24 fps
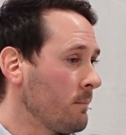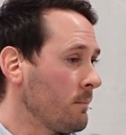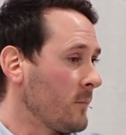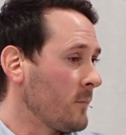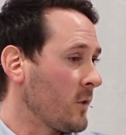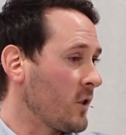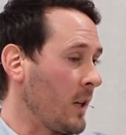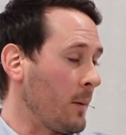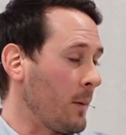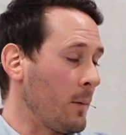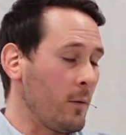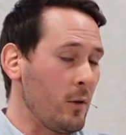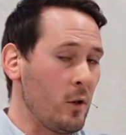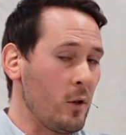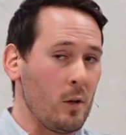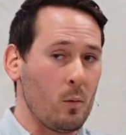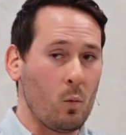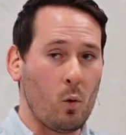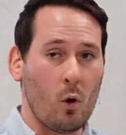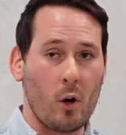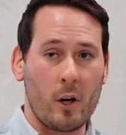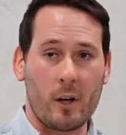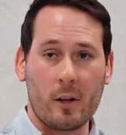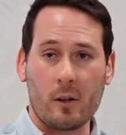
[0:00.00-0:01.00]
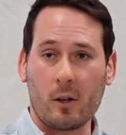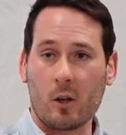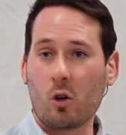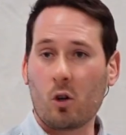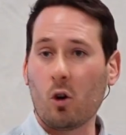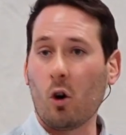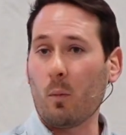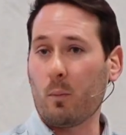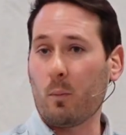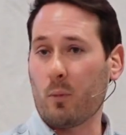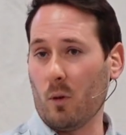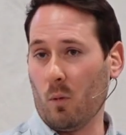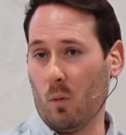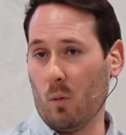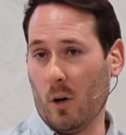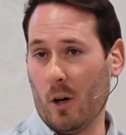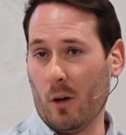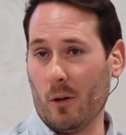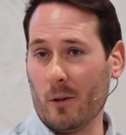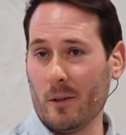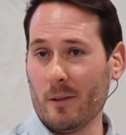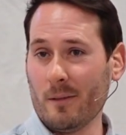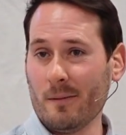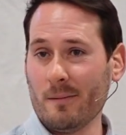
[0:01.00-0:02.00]
Some of you work in the corporate
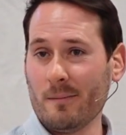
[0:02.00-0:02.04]
world.